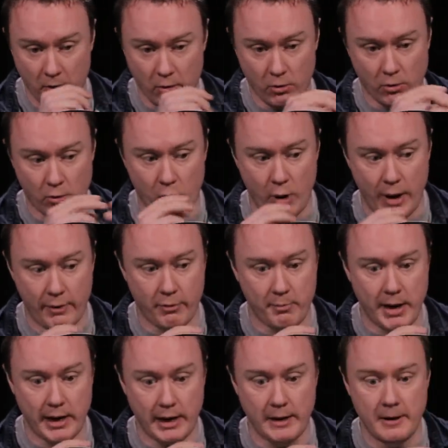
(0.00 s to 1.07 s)
or, or however
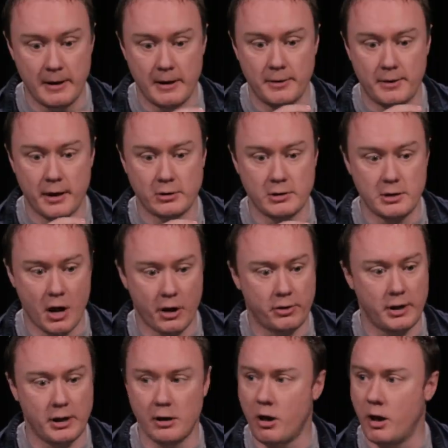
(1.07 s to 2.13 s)
many, there's
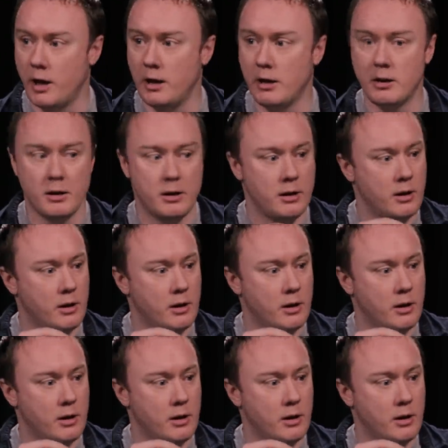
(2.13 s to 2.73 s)
nothing like